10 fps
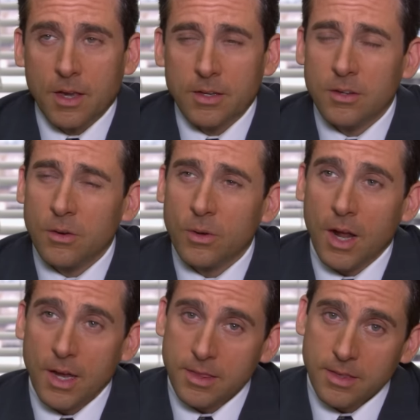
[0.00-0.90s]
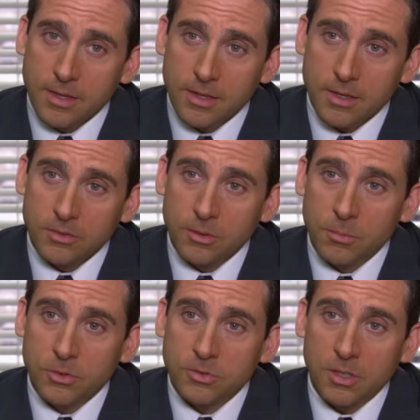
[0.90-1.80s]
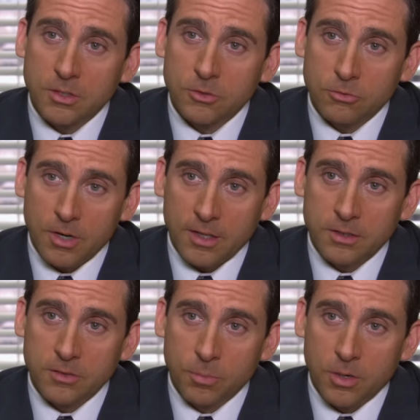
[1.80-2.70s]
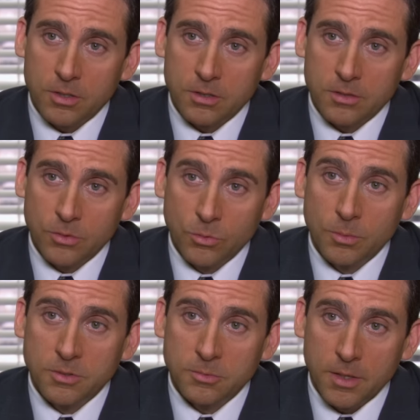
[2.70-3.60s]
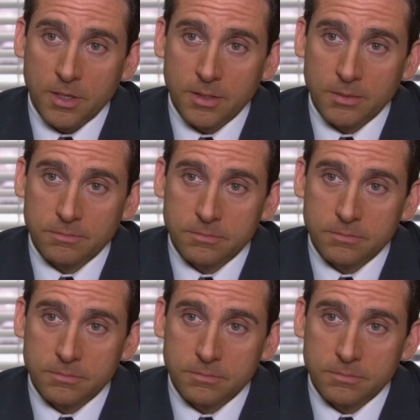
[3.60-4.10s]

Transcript: And you know what I think is the most attractive part of a woman's body?